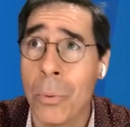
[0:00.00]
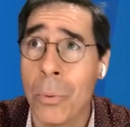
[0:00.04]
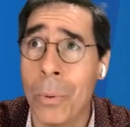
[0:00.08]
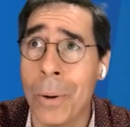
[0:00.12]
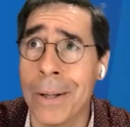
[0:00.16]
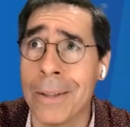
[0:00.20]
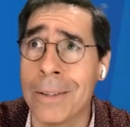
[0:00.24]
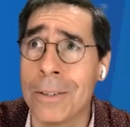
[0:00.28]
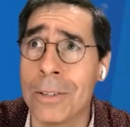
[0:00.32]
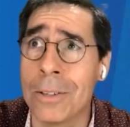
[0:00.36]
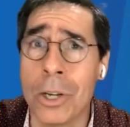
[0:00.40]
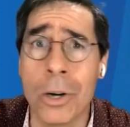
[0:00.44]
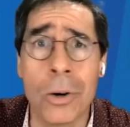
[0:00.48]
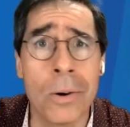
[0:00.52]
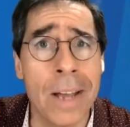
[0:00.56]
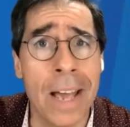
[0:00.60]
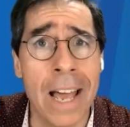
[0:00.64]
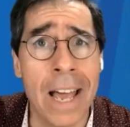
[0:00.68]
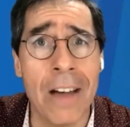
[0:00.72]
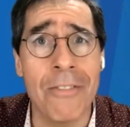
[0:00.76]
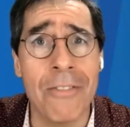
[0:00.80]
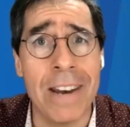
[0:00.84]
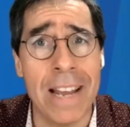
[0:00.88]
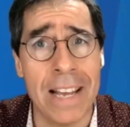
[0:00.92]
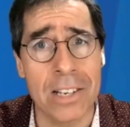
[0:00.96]
Well, you don't
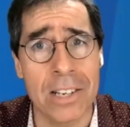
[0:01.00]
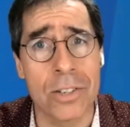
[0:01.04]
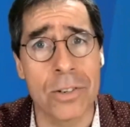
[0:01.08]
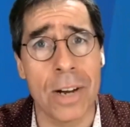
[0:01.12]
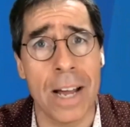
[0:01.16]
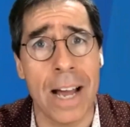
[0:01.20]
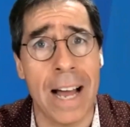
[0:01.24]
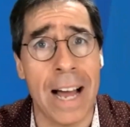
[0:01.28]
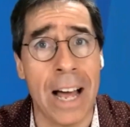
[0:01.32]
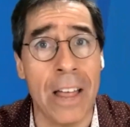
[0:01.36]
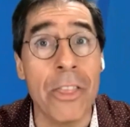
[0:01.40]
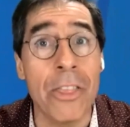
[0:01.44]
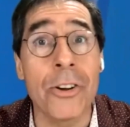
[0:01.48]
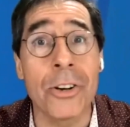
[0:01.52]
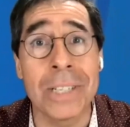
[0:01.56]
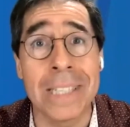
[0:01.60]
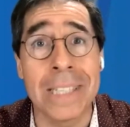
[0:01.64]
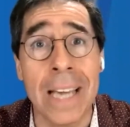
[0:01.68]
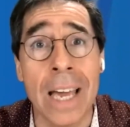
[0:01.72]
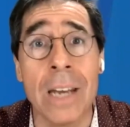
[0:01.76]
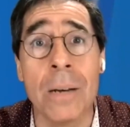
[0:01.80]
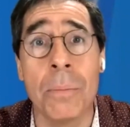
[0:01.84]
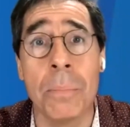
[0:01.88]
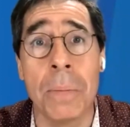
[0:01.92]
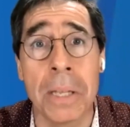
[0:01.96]
have an extra other
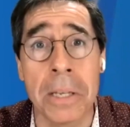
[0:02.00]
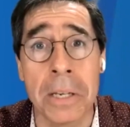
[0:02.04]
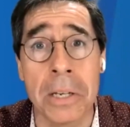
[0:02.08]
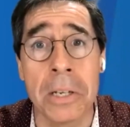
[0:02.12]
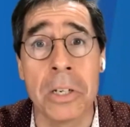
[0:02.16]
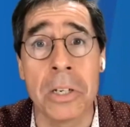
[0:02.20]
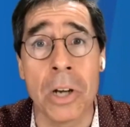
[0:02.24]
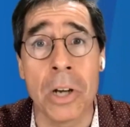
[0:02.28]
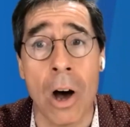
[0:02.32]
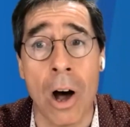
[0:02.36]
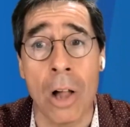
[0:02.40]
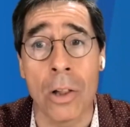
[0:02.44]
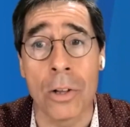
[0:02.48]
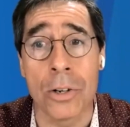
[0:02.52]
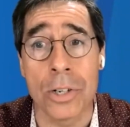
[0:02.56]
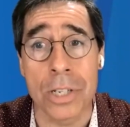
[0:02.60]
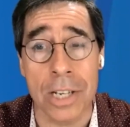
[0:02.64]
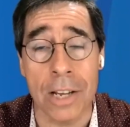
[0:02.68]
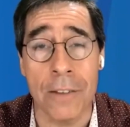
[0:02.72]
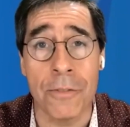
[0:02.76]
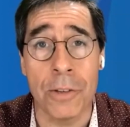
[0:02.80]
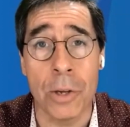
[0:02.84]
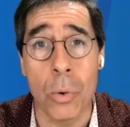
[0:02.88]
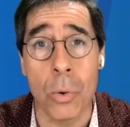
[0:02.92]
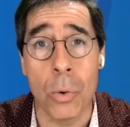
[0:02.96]
$10 million
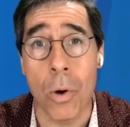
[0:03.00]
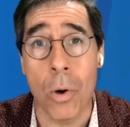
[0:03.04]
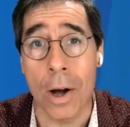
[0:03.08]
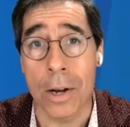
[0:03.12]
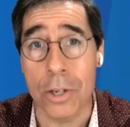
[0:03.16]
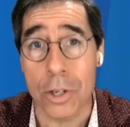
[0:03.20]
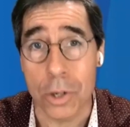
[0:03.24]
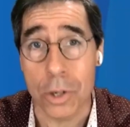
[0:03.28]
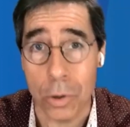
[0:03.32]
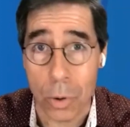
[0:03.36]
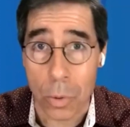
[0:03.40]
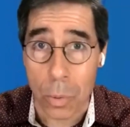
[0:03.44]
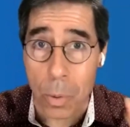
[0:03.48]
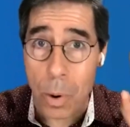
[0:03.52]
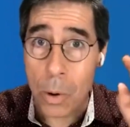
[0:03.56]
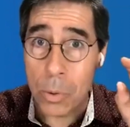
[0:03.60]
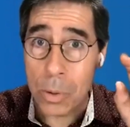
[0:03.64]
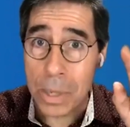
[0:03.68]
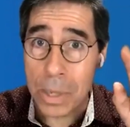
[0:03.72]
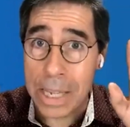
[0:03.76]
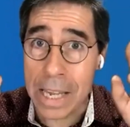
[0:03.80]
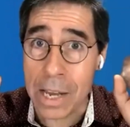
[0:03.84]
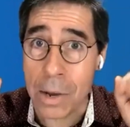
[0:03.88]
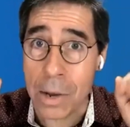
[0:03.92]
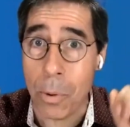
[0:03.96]
if you want to,
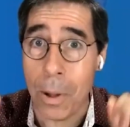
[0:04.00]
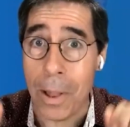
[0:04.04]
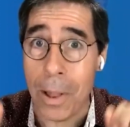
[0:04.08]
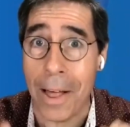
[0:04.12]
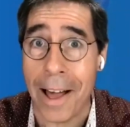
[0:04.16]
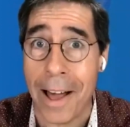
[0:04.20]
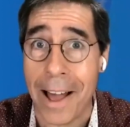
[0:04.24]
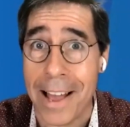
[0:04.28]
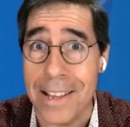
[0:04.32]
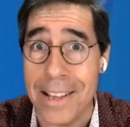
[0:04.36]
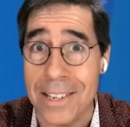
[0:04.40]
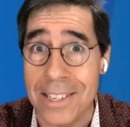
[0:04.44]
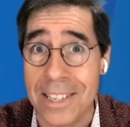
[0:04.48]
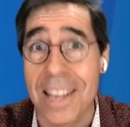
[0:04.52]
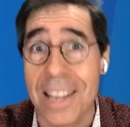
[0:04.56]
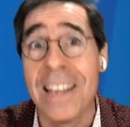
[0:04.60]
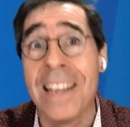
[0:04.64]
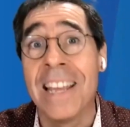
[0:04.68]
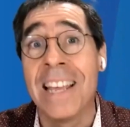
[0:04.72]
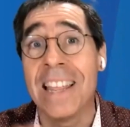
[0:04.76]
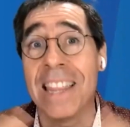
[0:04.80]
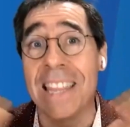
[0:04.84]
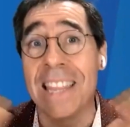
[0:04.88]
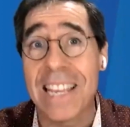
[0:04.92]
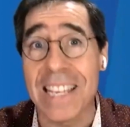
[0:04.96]
quote, equalize
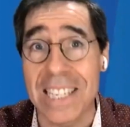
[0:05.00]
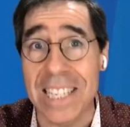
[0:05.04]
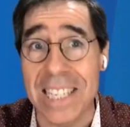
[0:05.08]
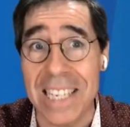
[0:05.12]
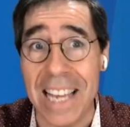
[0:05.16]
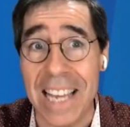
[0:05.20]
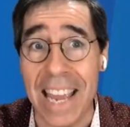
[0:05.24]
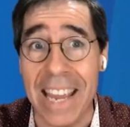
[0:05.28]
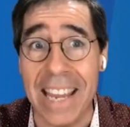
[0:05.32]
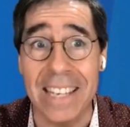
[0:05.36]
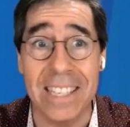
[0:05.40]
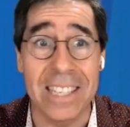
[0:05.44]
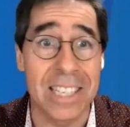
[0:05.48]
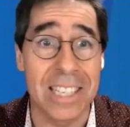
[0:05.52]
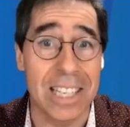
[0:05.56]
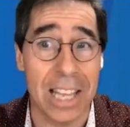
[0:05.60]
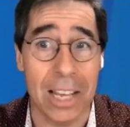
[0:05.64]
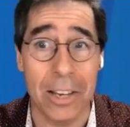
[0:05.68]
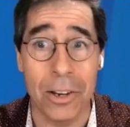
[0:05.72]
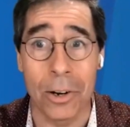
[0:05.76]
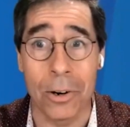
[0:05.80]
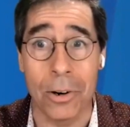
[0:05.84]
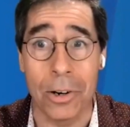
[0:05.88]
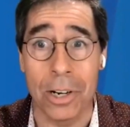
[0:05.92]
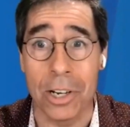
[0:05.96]
the estates
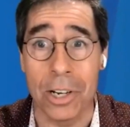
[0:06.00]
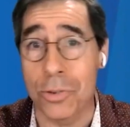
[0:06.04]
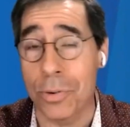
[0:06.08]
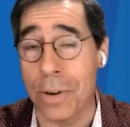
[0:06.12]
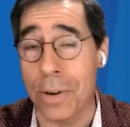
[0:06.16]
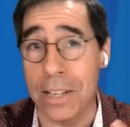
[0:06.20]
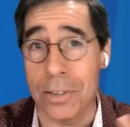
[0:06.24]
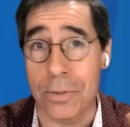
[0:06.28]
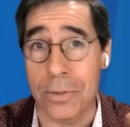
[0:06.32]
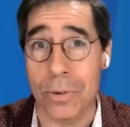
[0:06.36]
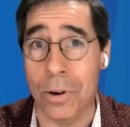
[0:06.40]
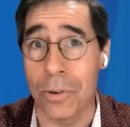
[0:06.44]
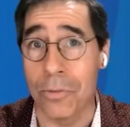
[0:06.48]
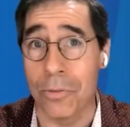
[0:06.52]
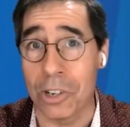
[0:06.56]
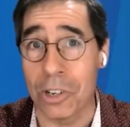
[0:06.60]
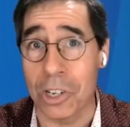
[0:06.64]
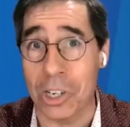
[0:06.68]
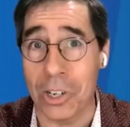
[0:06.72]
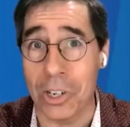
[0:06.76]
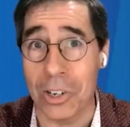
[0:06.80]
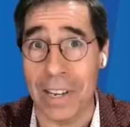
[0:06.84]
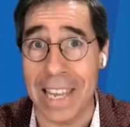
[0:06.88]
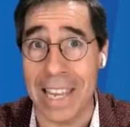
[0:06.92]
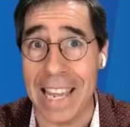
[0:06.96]
that you're going to transfer over
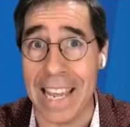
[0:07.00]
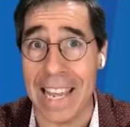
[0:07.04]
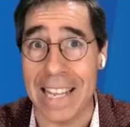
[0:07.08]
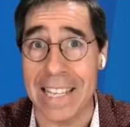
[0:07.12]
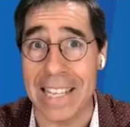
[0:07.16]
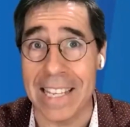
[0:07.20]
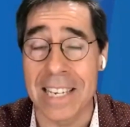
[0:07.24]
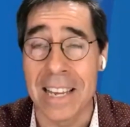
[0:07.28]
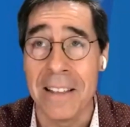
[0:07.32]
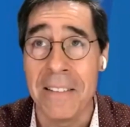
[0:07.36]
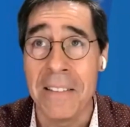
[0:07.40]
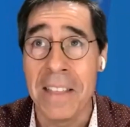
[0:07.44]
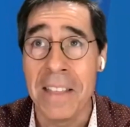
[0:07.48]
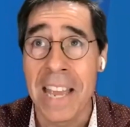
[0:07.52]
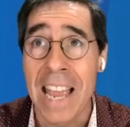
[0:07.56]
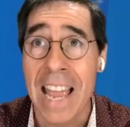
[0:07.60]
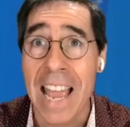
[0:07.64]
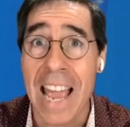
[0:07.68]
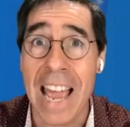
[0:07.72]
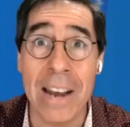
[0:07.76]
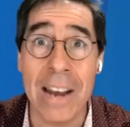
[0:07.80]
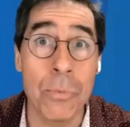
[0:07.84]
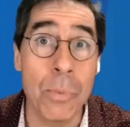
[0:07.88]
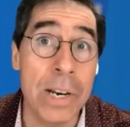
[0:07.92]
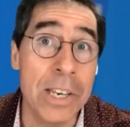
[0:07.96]
to your kids.
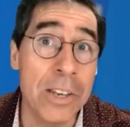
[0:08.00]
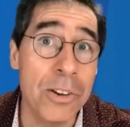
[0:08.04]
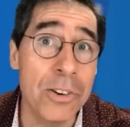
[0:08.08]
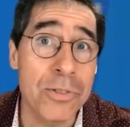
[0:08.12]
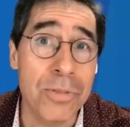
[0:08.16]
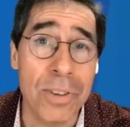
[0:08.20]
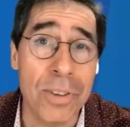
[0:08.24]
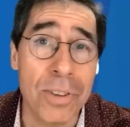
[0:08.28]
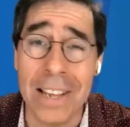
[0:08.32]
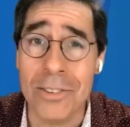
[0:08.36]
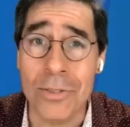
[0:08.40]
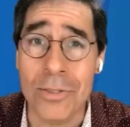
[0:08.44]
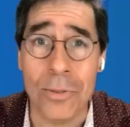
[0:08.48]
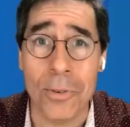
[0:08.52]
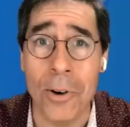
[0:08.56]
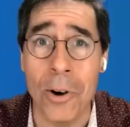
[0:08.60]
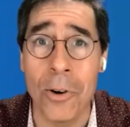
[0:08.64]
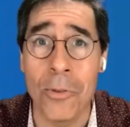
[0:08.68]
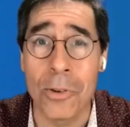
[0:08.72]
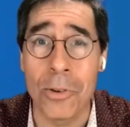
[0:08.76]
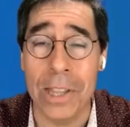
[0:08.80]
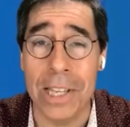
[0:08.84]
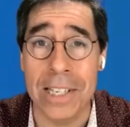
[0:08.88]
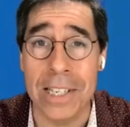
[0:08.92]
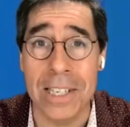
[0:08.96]
And when you transfer
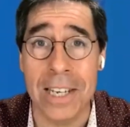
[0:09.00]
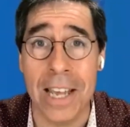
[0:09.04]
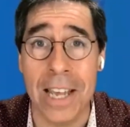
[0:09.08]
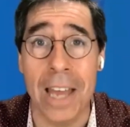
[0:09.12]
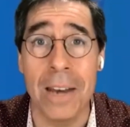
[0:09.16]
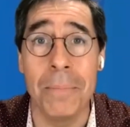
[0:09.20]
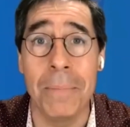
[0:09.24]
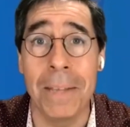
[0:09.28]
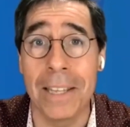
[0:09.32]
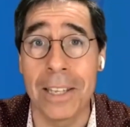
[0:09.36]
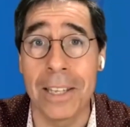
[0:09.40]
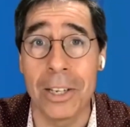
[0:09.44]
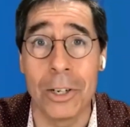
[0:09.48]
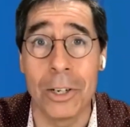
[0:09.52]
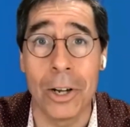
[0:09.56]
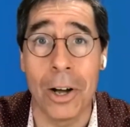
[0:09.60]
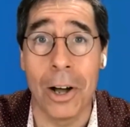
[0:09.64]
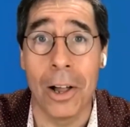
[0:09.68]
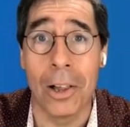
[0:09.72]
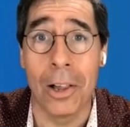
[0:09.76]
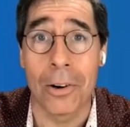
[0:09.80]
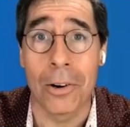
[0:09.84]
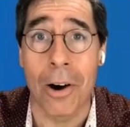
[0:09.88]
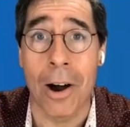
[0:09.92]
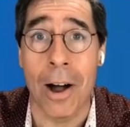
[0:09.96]
over this $10 million
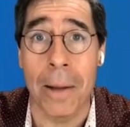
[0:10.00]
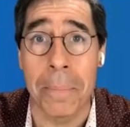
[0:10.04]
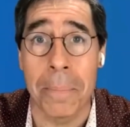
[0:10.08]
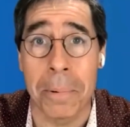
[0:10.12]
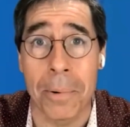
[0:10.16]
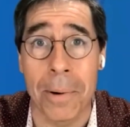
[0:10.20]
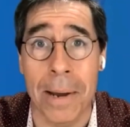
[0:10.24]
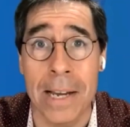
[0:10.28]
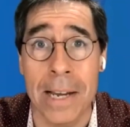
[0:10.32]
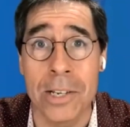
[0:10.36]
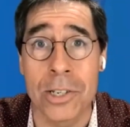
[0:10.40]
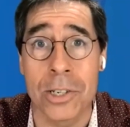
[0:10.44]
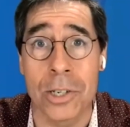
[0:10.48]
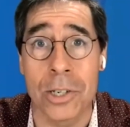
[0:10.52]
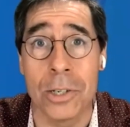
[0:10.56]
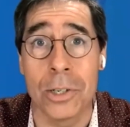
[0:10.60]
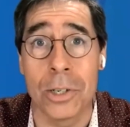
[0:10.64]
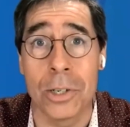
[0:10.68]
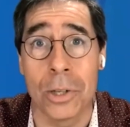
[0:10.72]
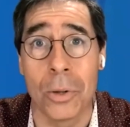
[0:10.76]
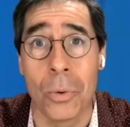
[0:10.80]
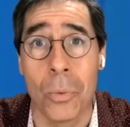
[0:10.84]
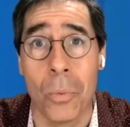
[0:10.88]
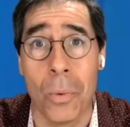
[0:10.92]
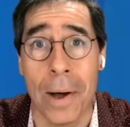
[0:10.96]
operation
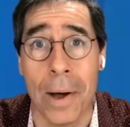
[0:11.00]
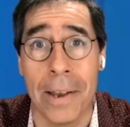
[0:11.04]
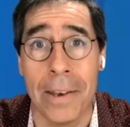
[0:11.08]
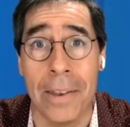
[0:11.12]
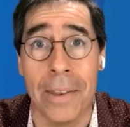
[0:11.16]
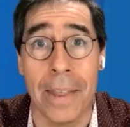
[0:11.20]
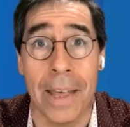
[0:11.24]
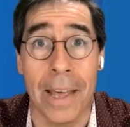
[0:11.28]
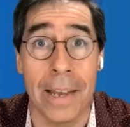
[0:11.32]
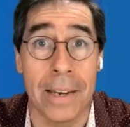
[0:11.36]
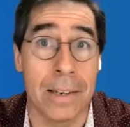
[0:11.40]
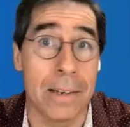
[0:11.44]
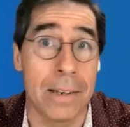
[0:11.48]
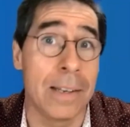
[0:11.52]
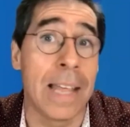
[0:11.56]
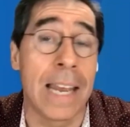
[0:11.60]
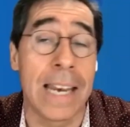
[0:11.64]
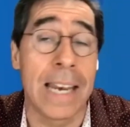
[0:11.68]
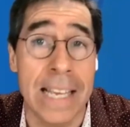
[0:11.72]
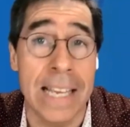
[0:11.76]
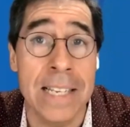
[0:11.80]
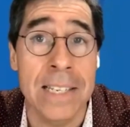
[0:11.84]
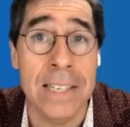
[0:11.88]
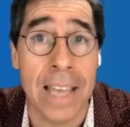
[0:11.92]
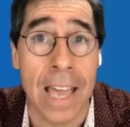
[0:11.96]
to the one that
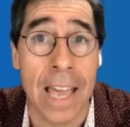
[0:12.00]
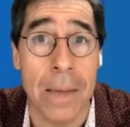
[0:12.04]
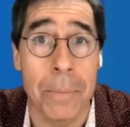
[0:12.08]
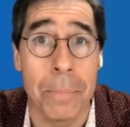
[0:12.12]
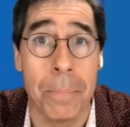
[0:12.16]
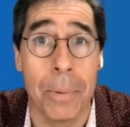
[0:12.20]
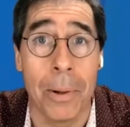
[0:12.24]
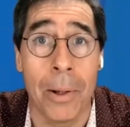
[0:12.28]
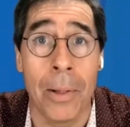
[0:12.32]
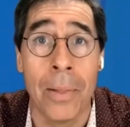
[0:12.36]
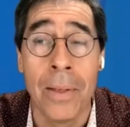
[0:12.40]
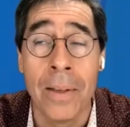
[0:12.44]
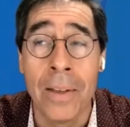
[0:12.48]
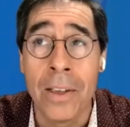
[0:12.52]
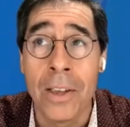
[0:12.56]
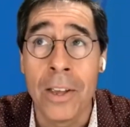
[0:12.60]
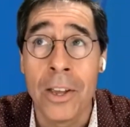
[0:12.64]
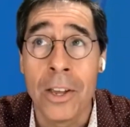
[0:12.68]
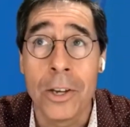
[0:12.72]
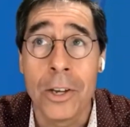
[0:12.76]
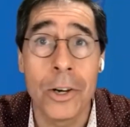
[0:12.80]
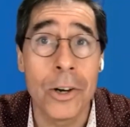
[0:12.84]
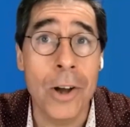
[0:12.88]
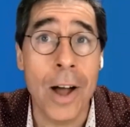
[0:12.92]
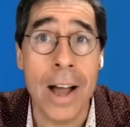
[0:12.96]
is capable,
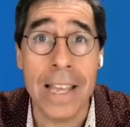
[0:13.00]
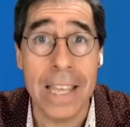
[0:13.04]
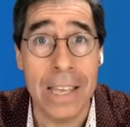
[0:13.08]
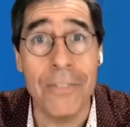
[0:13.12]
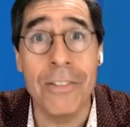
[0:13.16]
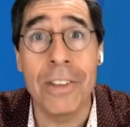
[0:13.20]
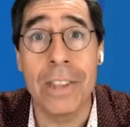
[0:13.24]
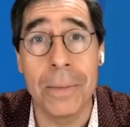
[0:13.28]
you're not